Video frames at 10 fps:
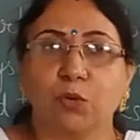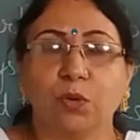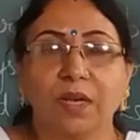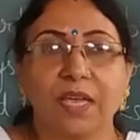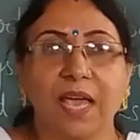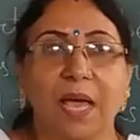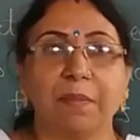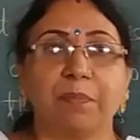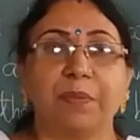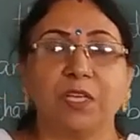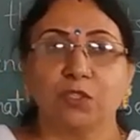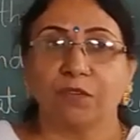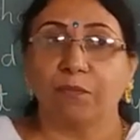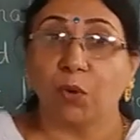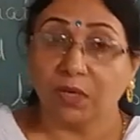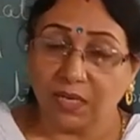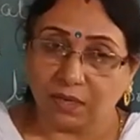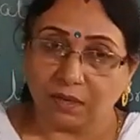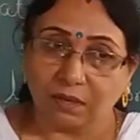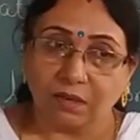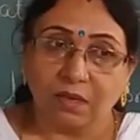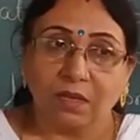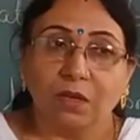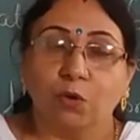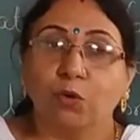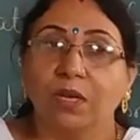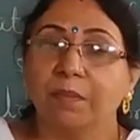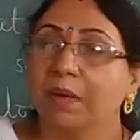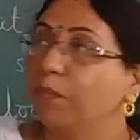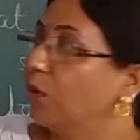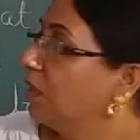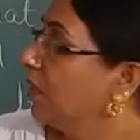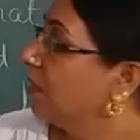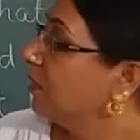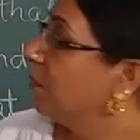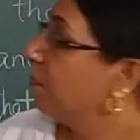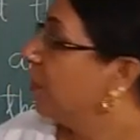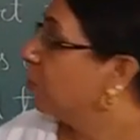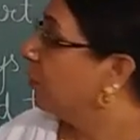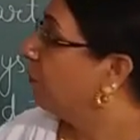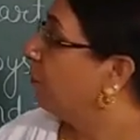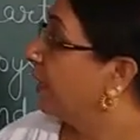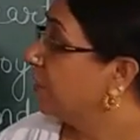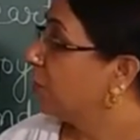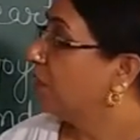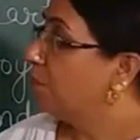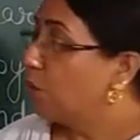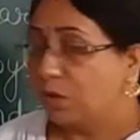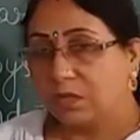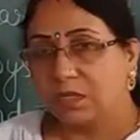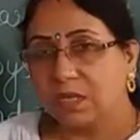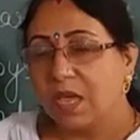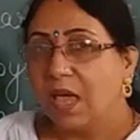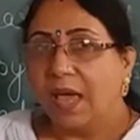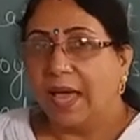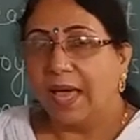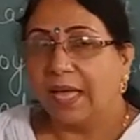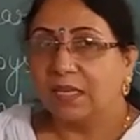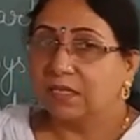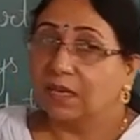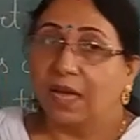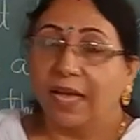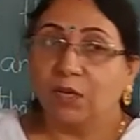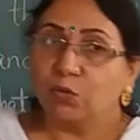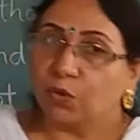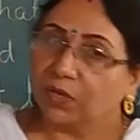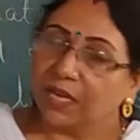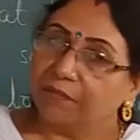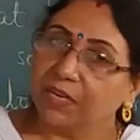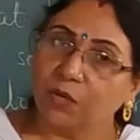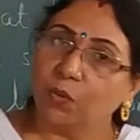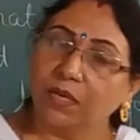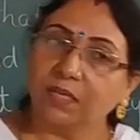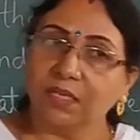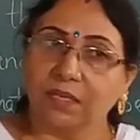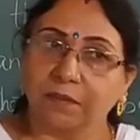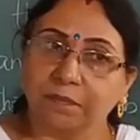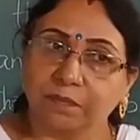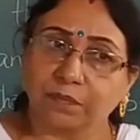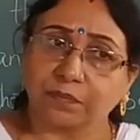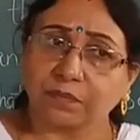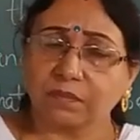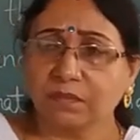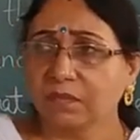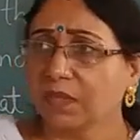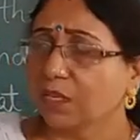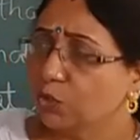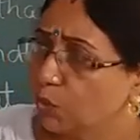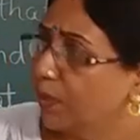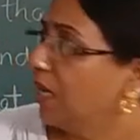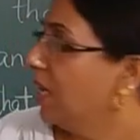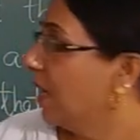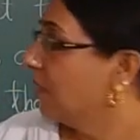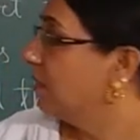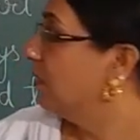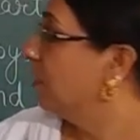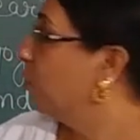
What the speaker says: that only I am a piece of body? Only my body is a piece of flesh and bones, and I do not have any quality. So when he asks